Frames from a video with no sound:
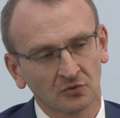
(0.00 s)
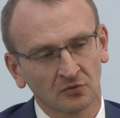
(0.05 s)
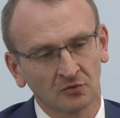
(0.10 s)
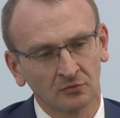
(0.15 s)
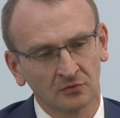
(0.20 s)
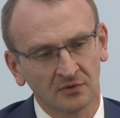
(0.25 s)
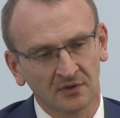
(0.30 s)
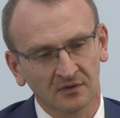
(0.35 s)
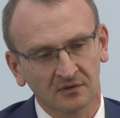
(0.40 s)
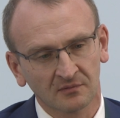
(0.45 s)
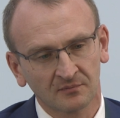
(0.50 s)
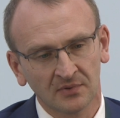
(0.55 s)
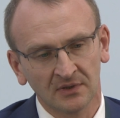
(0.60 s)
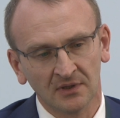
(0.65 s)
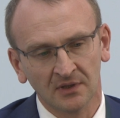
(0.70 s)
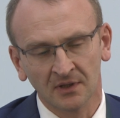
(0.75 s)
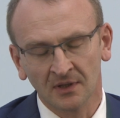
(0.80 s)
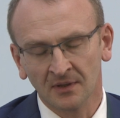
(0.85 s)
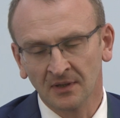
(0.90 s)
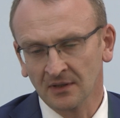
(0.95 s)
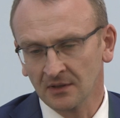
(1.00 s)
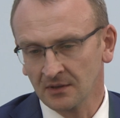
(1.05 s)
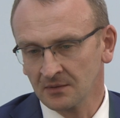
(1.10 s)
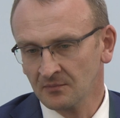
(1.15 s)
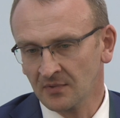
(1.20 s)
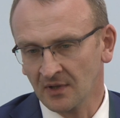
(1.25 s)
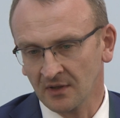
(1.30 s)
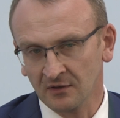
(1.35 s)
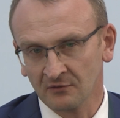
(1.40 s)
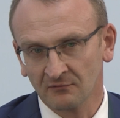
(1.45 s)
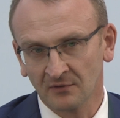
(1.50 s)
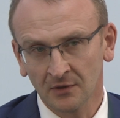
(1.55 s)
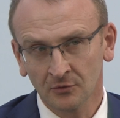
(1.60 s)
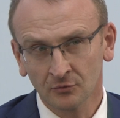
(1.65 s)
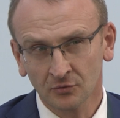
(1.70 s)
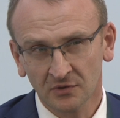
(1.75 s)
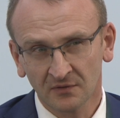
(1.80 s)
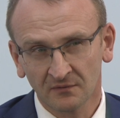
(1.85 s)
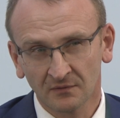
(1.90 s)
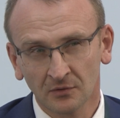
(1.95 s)
And it's not
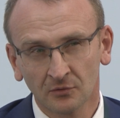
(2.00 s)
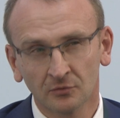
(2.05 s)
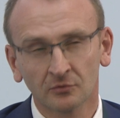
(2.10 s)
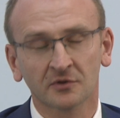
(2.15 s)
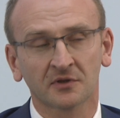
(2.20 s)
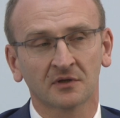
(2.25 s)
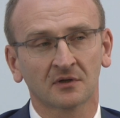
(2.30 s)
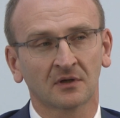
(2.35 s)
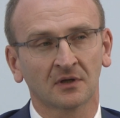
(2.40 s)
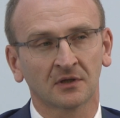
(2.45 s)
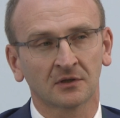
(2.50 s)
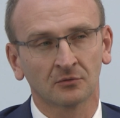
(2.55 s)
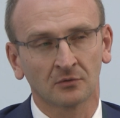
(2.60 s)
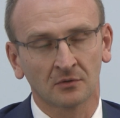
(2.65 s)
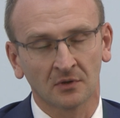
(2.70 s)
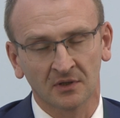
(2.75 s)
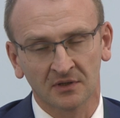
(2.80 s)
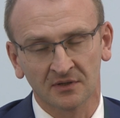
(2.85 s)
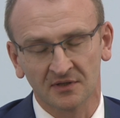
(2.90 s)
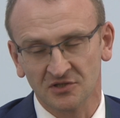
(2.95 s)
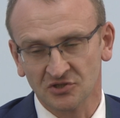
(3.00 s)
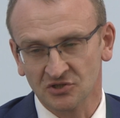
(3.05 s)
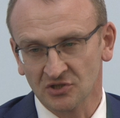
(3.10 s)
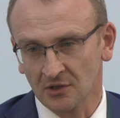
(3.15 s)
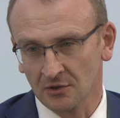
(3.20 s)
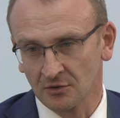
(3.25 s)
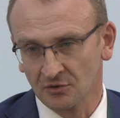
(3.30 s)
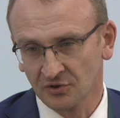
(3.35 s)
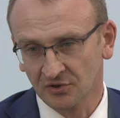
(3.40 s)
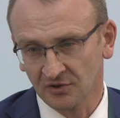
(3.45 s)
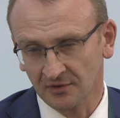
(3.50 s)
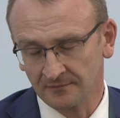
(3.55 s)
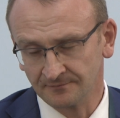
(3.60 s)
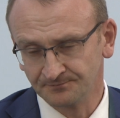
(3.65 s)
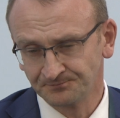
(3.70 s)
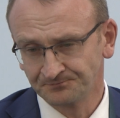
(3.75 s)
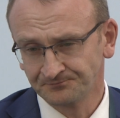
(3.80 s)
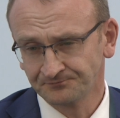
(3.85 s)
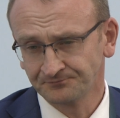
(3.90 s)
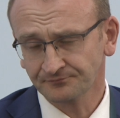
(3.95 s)
the problem
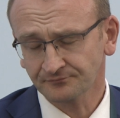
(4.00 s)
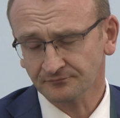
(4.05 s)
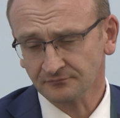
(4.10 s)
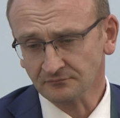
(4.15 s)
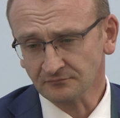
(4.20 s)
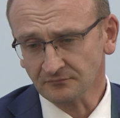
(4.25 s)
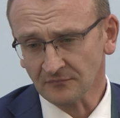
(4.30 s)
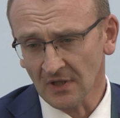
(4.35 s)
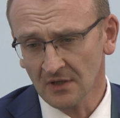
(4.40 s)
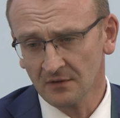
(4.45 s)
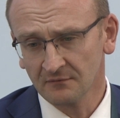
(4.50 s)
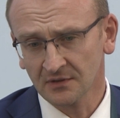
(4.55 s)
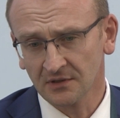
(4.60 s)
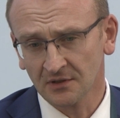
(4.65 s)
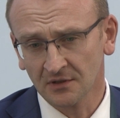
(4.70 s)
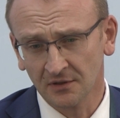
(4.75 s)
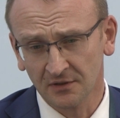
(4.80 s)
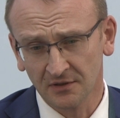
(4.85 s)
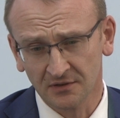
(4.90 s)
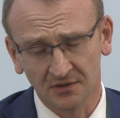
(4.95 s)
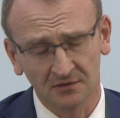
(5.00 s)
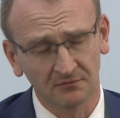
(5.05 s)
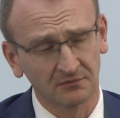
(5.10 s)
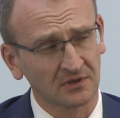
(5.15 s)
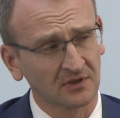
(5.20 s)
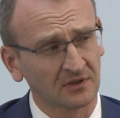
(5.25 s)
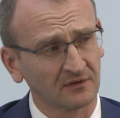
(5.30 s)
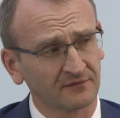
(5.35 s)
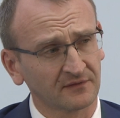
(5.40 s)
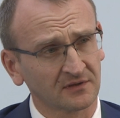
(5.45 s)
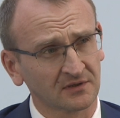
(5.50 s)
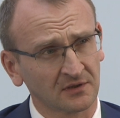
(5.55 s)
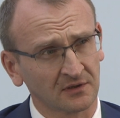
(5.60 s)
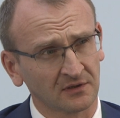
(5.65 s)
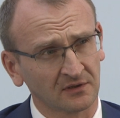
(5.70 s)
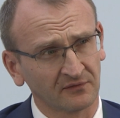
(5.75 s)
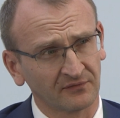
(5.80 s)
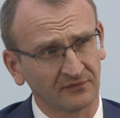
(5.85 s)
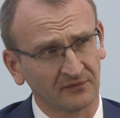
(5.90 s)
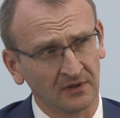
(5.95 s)
of the, currency
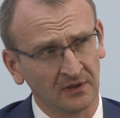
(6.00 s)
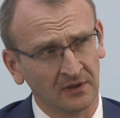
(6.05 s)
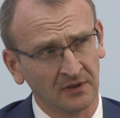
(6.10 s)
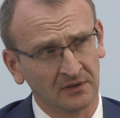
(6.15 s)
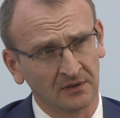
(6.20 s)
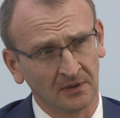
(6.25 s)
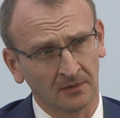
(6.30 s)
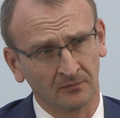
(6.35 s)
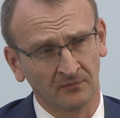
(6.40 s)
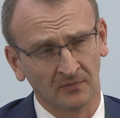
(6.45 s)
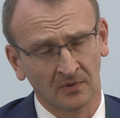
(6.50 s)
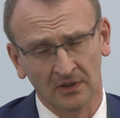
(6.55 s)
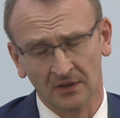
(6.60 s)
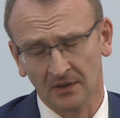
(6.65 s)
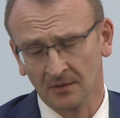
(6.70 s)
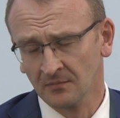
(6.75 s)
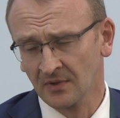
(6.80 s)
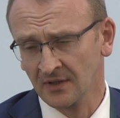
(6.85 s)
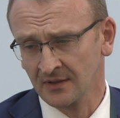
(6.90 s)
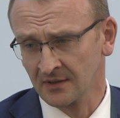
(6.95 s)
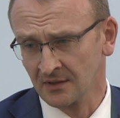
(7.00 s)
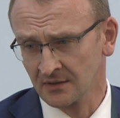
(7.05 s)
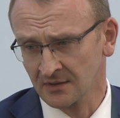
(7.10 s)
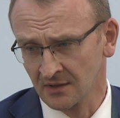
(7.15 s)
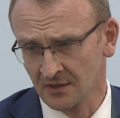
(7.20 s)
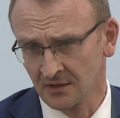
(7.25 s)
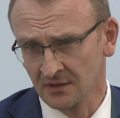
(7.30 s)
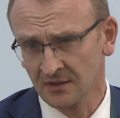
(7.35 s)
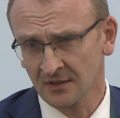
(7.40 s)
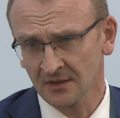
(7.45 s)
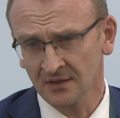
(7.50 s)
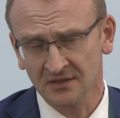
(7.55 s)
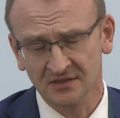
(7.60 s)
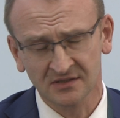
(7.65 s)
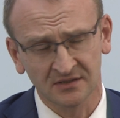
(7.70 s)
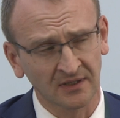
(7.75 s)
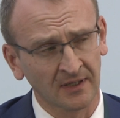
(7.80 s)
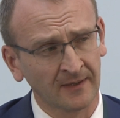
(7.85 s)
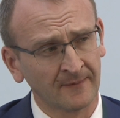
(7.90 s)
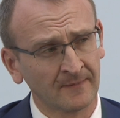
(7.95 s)
fluctuation
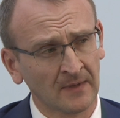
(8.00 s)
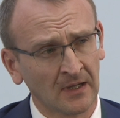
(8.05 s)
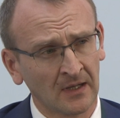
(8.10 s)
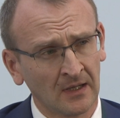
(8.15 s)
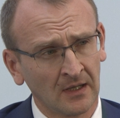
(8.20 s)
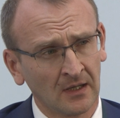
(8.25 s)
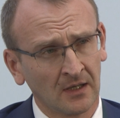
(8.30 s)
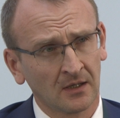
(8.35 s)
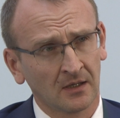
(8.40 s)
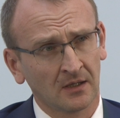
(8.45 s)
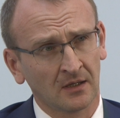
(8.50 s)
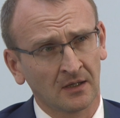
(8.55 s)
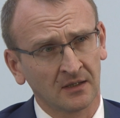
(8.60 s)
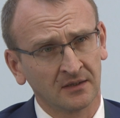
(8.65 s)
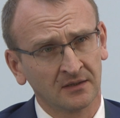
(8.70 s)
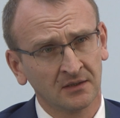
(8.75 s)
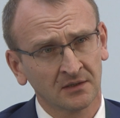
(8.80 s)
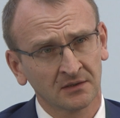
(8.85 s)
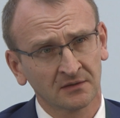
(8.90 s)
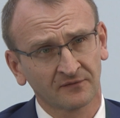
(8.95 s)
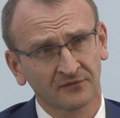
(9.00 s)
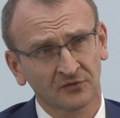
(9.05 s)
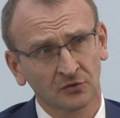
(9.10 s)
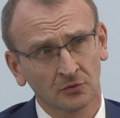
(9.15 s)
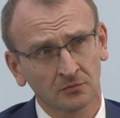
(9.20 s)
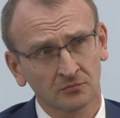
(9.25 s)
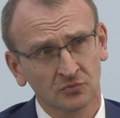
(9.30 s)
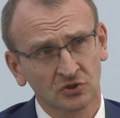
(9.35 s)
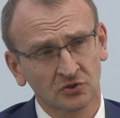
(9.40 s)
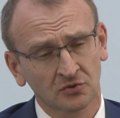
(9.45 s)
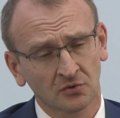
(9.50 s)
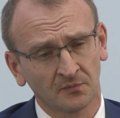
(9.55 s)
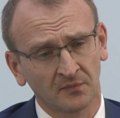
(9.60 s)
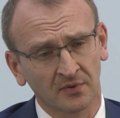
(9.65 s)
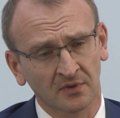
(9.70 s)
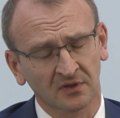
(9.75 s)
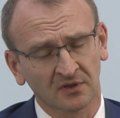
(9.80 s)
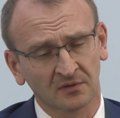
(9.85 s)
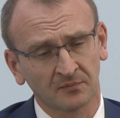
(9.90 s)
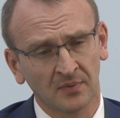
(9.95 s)
or the shares
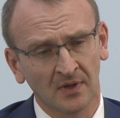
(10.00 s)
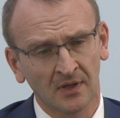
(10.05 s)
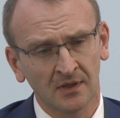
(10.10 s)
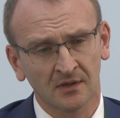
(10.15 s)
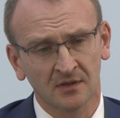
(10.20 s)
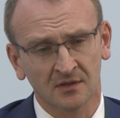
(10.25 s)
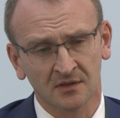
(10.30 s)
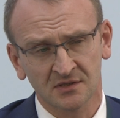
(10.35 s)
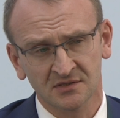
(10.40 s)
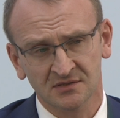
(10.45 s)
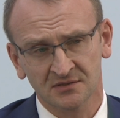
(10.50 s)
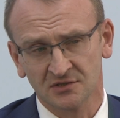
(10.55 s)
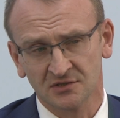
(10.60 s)
fluctuations,